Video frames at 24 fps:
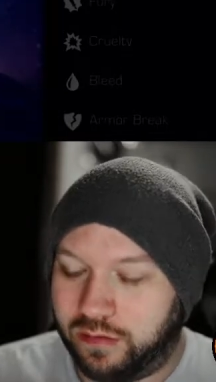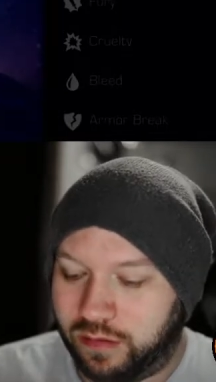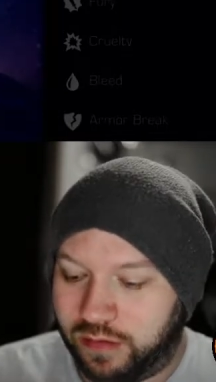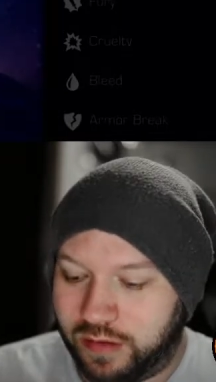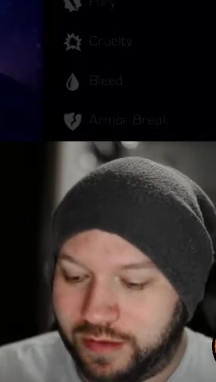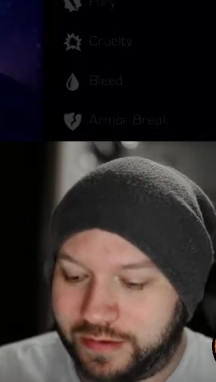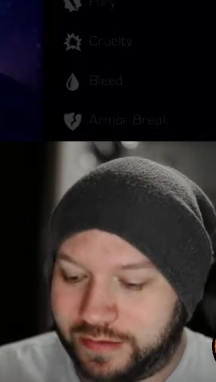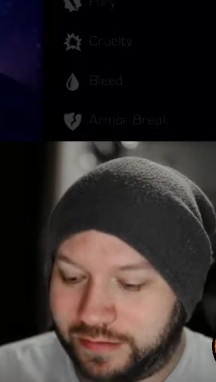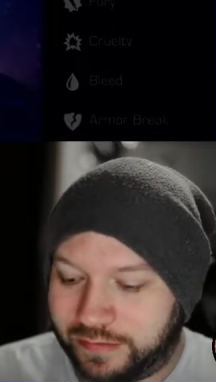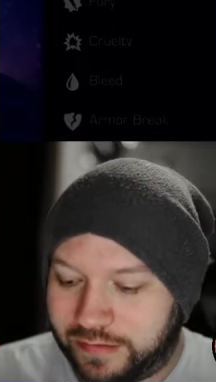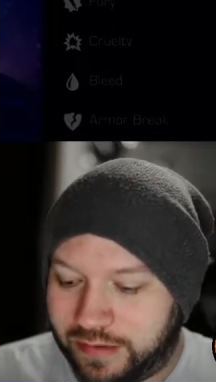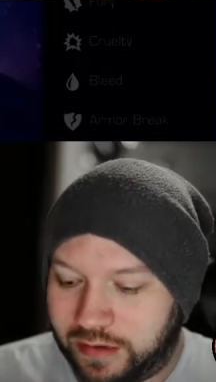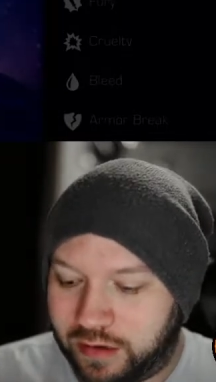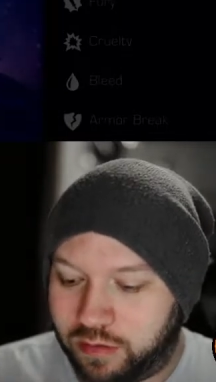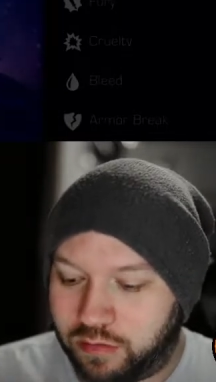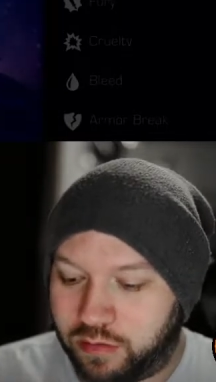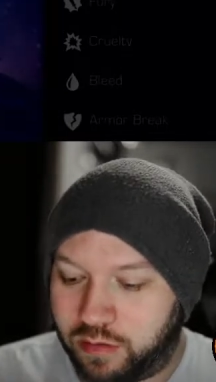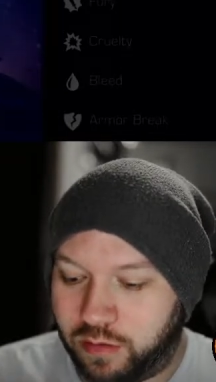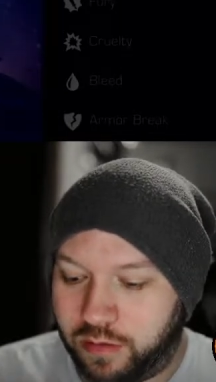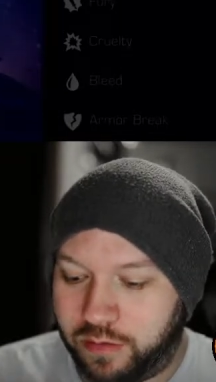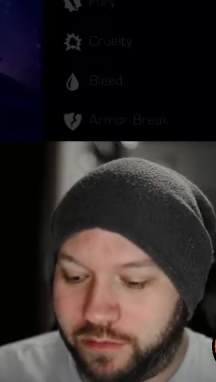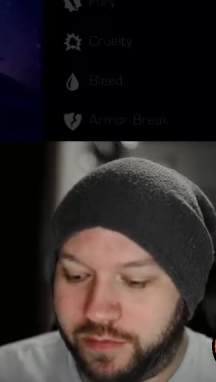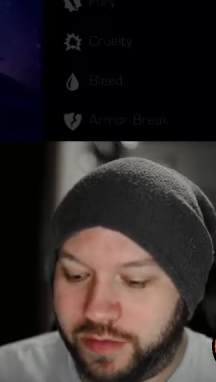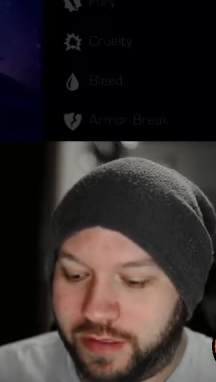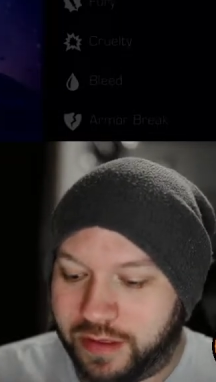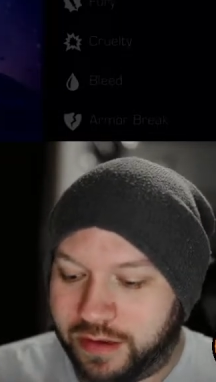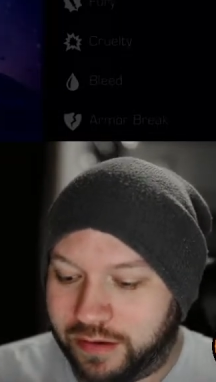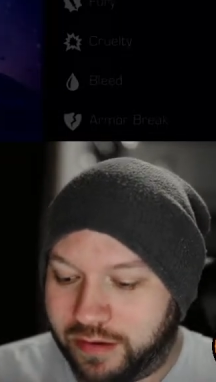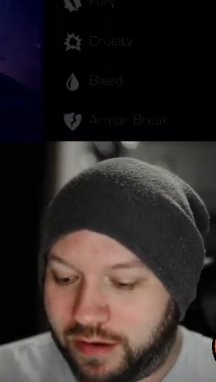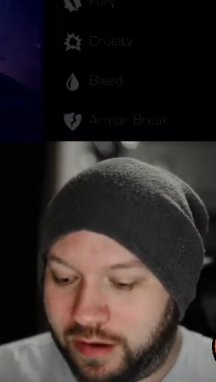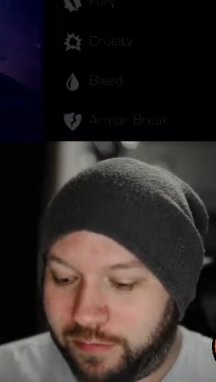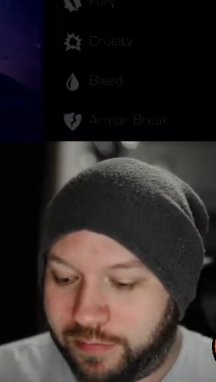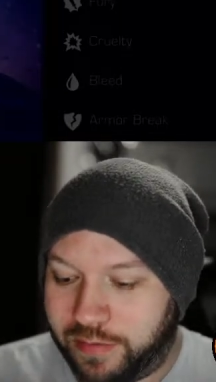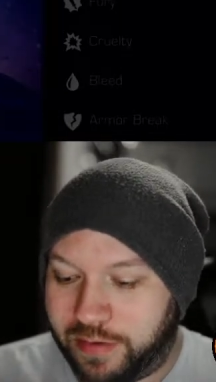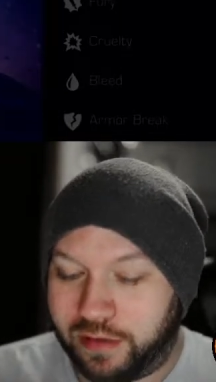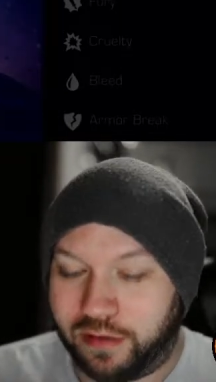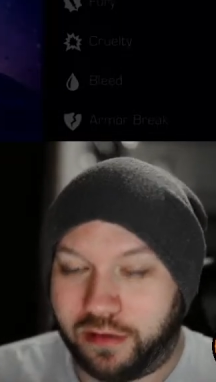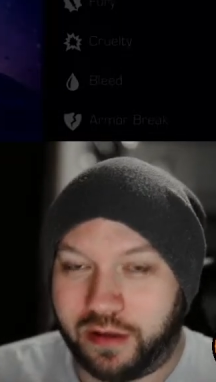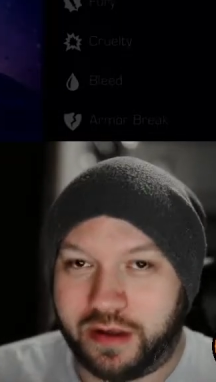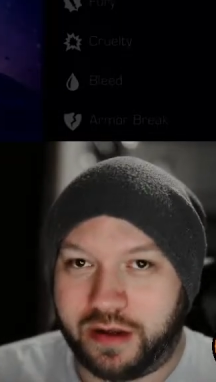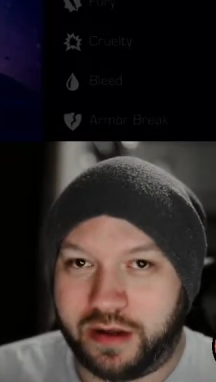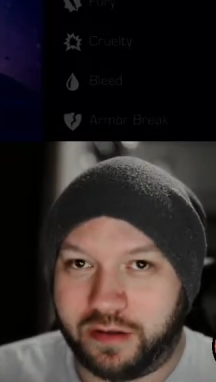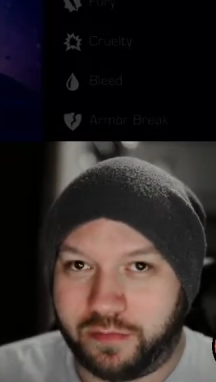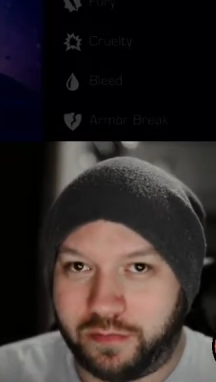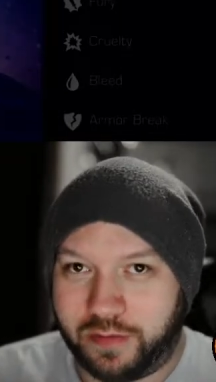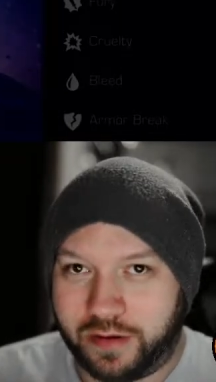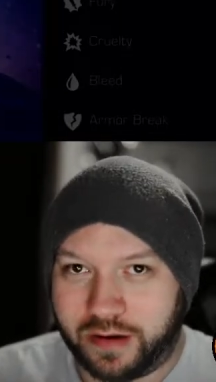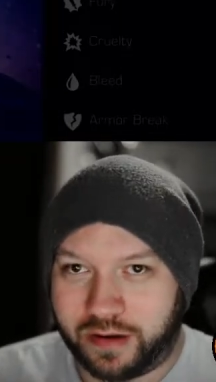like I said, I'll go over that a bit
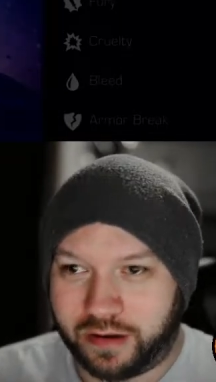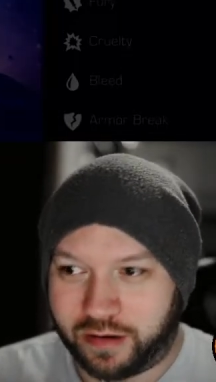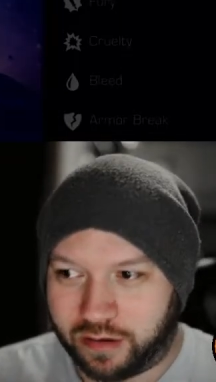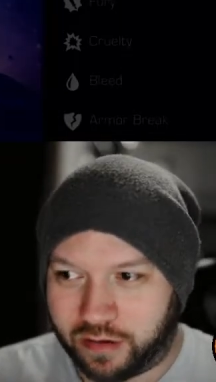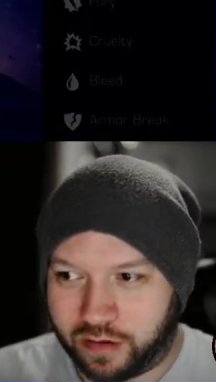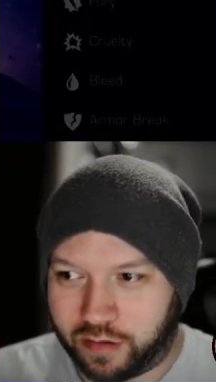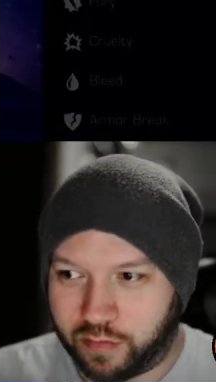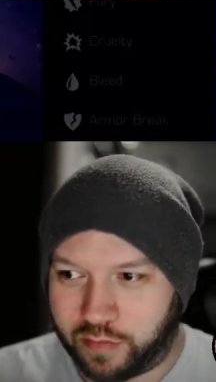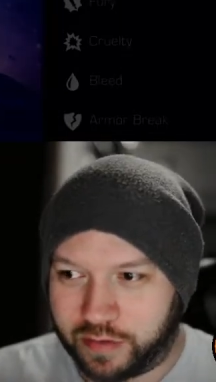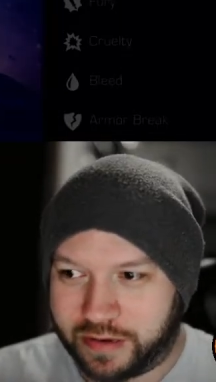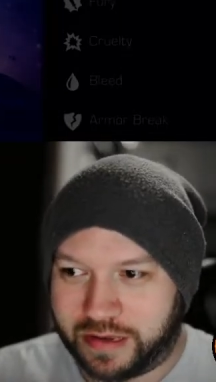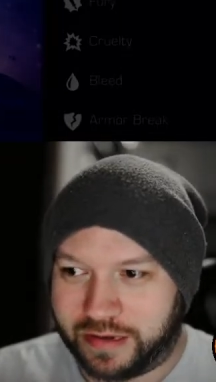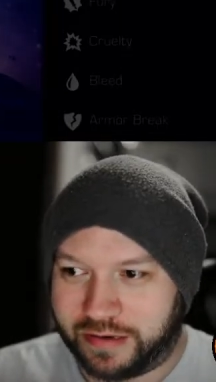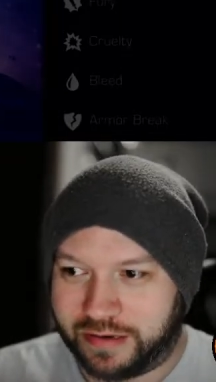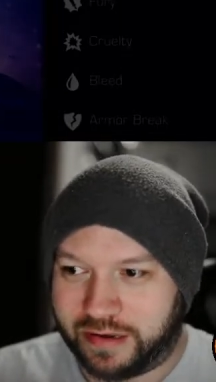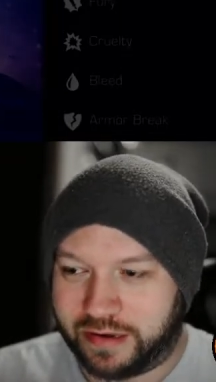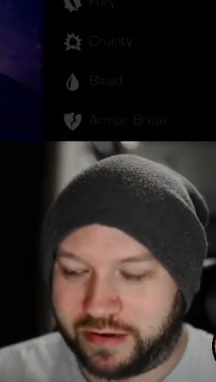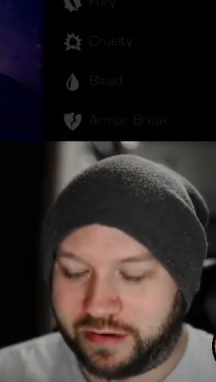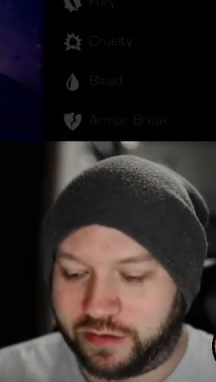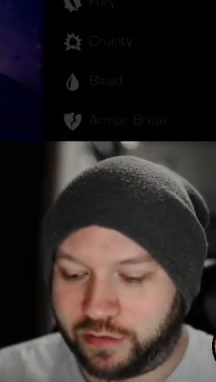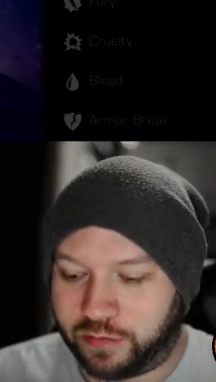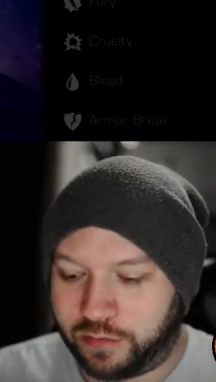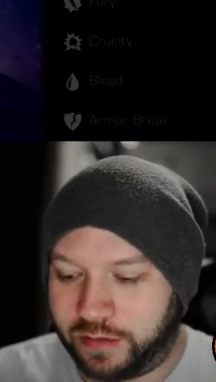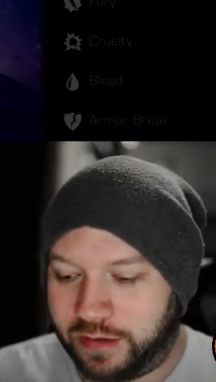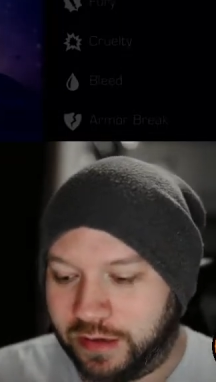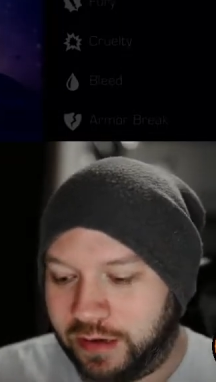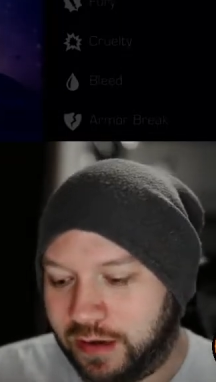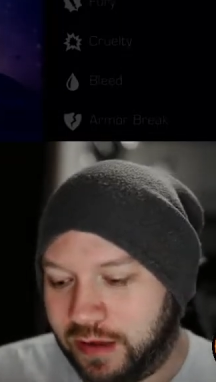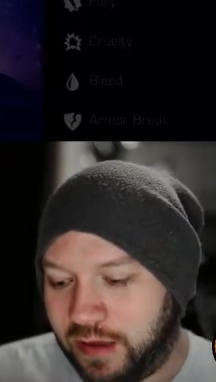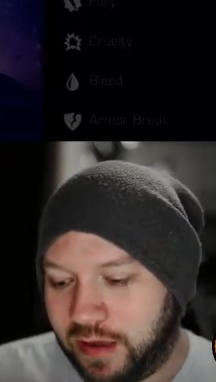later when I get down to it,